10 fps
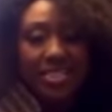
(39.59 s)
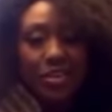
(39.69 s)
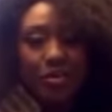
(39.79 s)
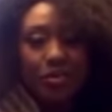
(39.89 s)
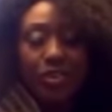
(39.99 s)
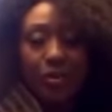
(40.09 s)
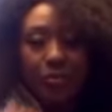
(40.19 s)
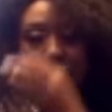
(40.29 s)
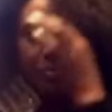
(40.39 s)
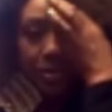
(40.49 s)
Still, you know,
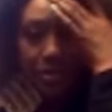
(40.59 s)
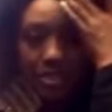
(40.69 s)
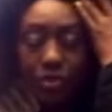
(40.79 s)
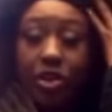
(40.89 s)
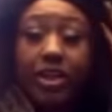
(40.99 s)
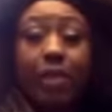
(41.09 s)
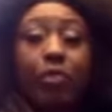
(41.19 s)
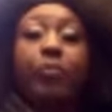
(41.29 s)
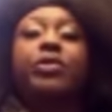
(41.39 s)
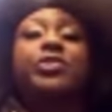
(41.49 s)
putting music, doing a lot
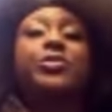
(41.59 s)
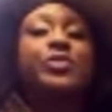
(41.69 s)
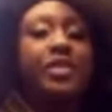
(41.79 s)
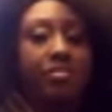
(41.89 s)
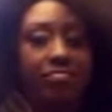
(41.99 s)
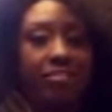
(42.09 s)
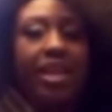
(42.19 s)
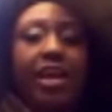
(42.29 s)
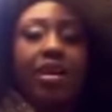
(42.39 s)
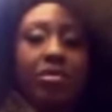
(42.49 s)
more producing
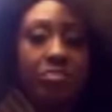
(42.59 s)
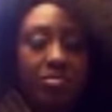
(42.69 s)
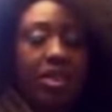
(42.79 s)
now.